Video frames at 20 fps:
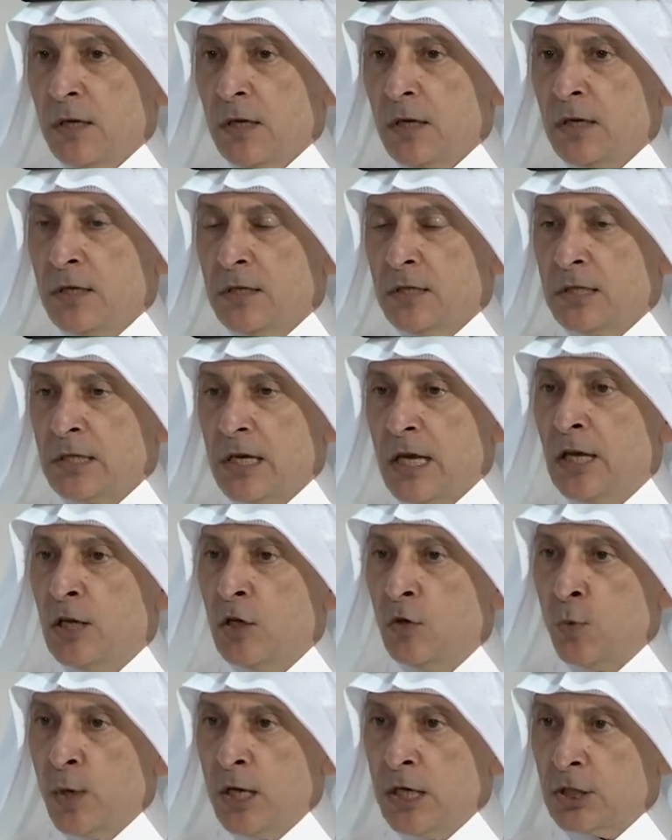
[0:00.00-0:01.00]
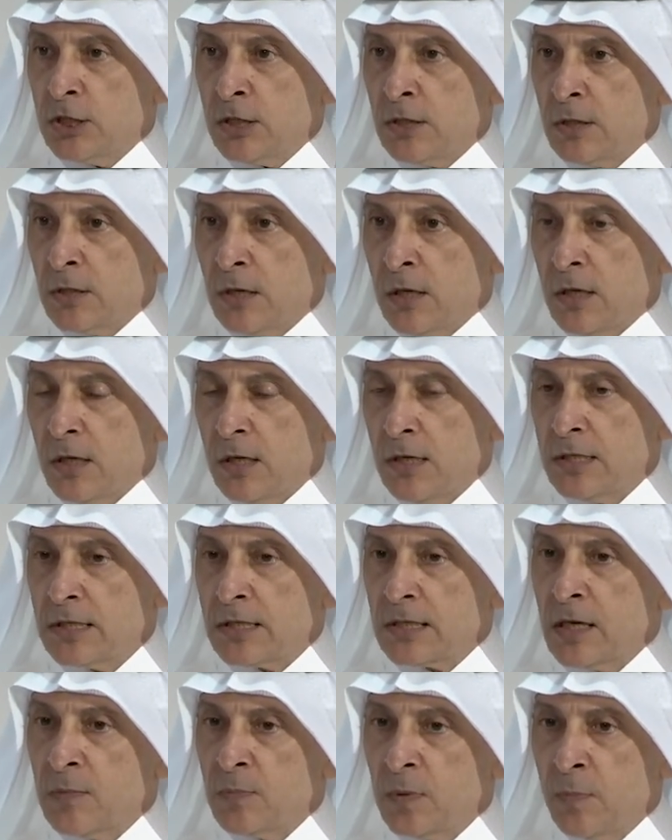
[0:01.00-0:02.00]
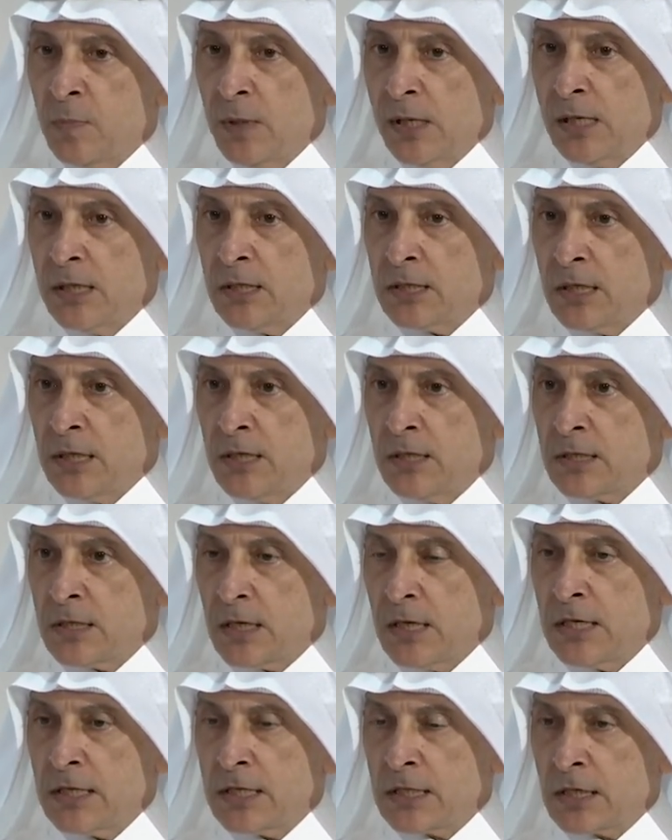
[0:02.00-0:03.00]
its innovation, its capabilities, its